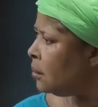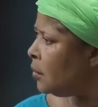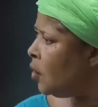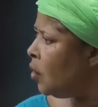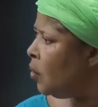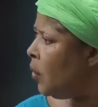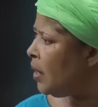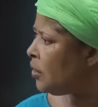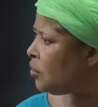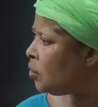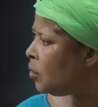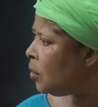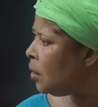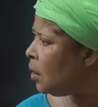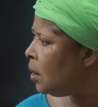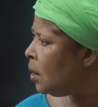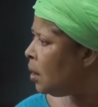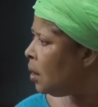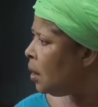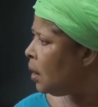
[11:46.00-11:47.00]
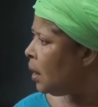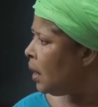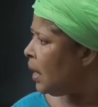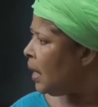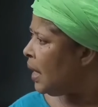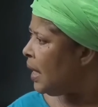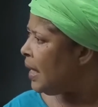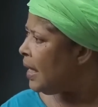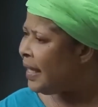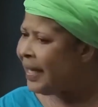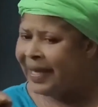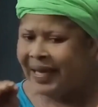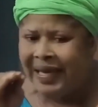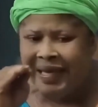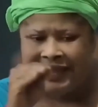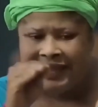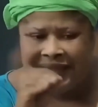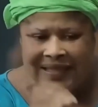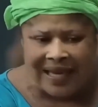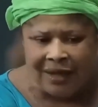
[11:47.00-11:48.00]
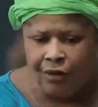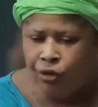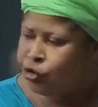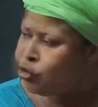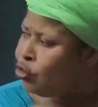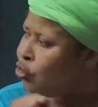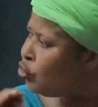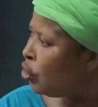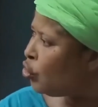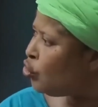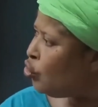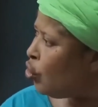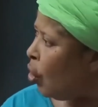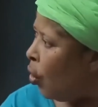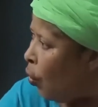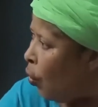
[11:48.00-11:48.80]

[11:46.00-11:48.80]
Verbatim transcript: No, wait. He said you shouldn't touch